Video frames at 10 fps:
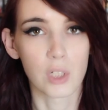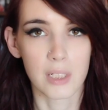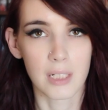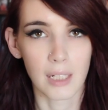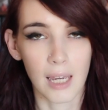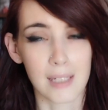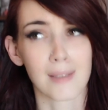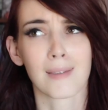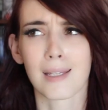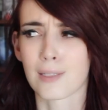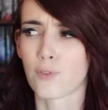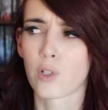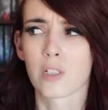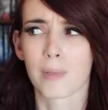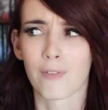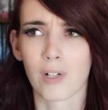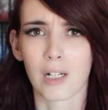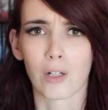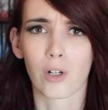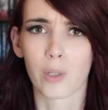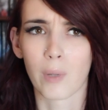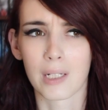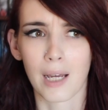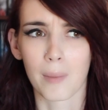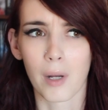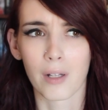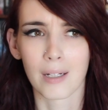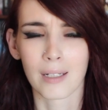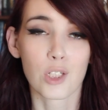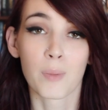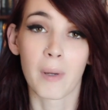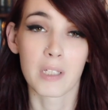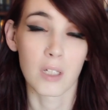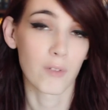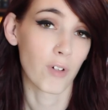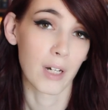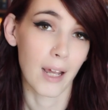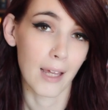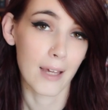just in case, unless of course my friend had already read Diabolic. Just depends on the friend, I